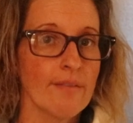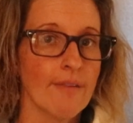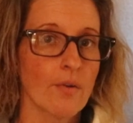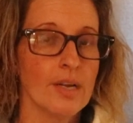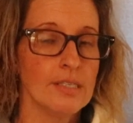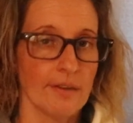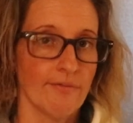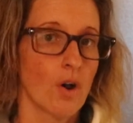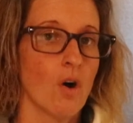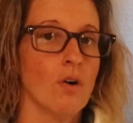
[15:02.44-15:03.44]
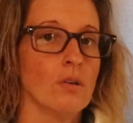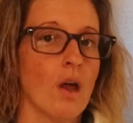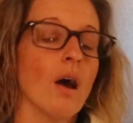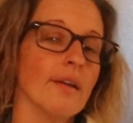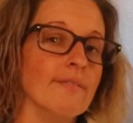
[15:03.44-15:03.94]
very difficult
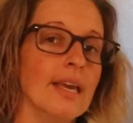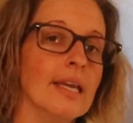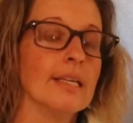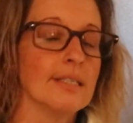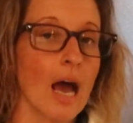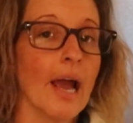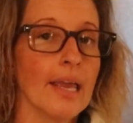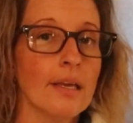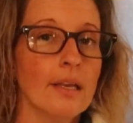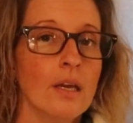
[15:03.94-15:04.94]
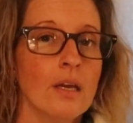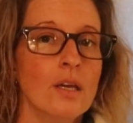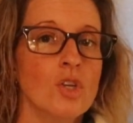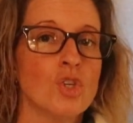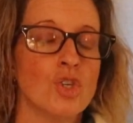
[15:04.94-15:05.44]
on a vegan diet
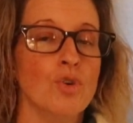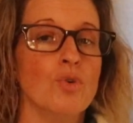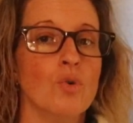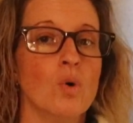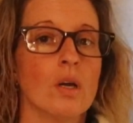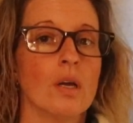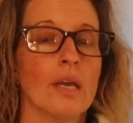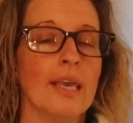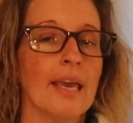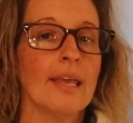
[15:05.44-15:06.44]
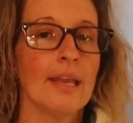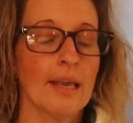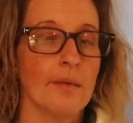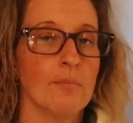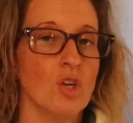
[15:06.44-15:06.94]
to get
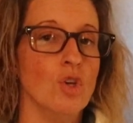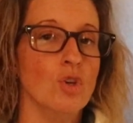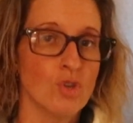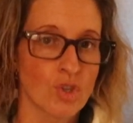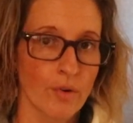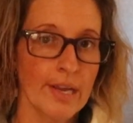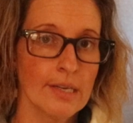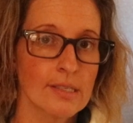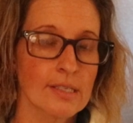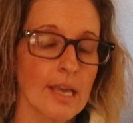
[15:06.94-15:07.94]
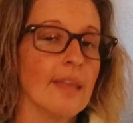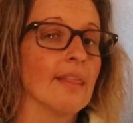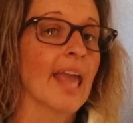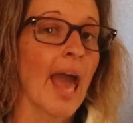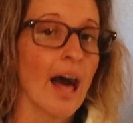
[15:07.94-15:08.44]
him the nutrients and
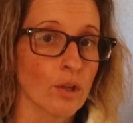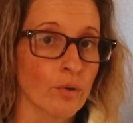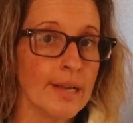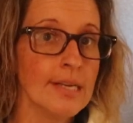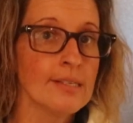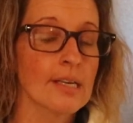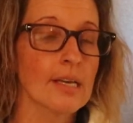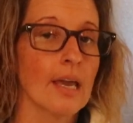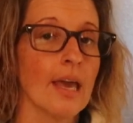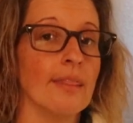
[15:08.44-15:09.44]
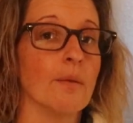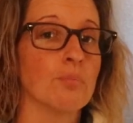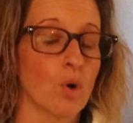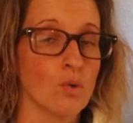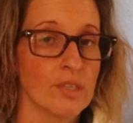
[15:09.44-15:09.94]
the calories and the
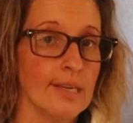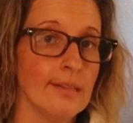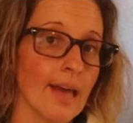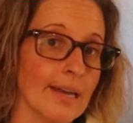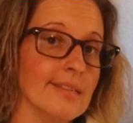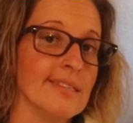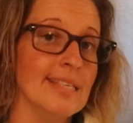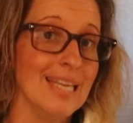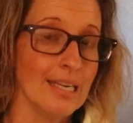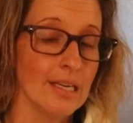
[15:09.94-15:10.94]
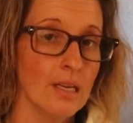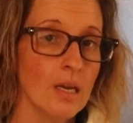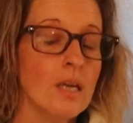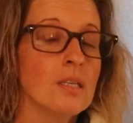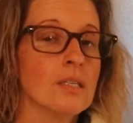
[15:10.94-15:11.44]
protein that is needed
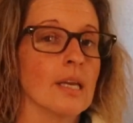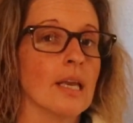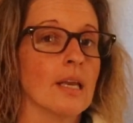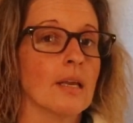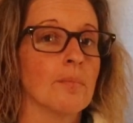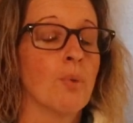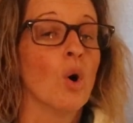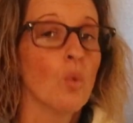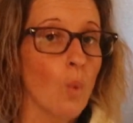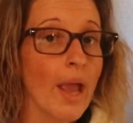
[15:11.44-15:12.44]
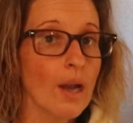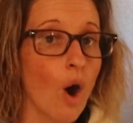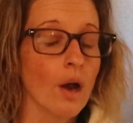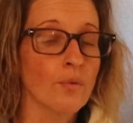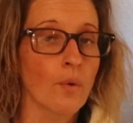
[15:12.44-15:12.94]
to put weight
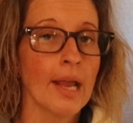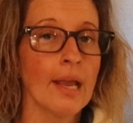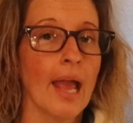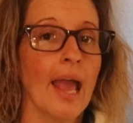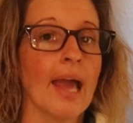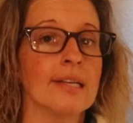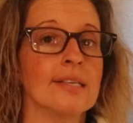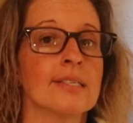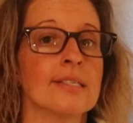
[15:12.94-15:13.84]
on Ray and